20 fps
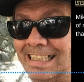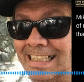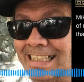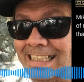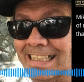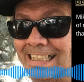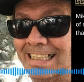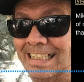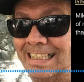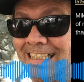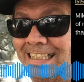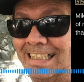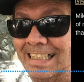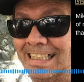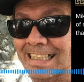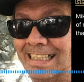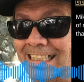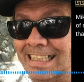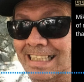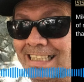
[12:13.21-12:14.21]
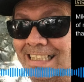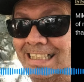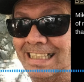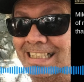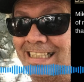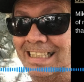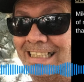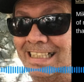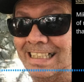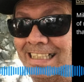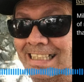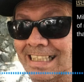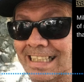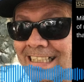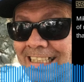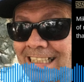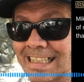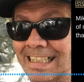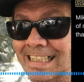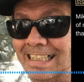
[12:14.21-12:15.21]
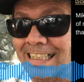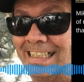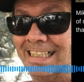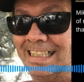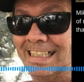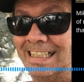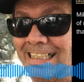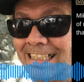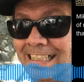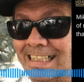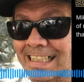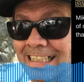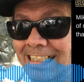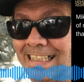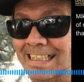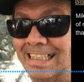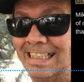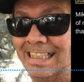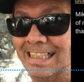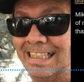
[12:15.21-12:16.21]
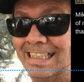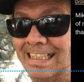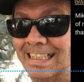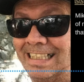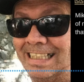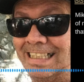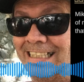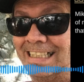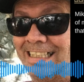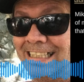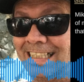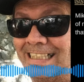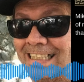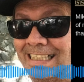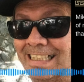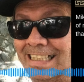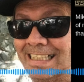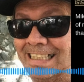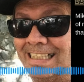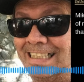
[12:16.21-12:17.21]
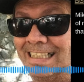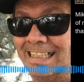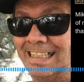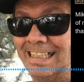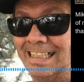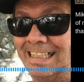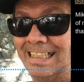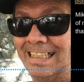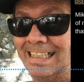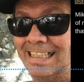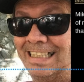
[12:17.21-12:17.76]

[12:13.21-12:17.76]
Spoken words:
So you just paid triple. If you don't think that's getting butt raped, then I don't know what is.